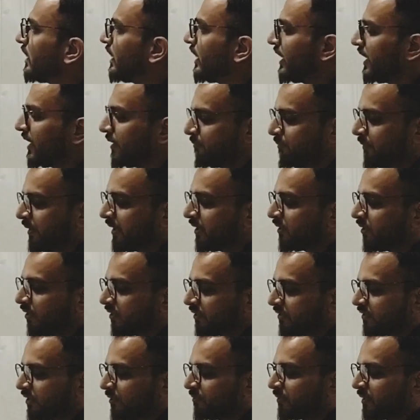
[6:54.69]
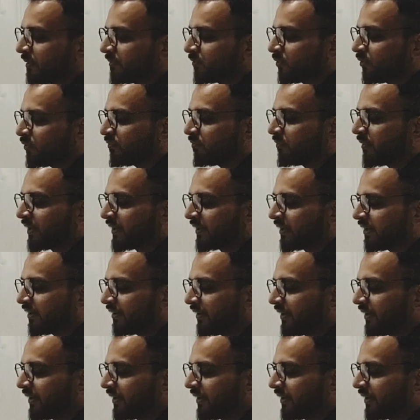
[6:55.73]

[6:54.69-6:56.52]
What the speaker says: and may cause symptoms of mitral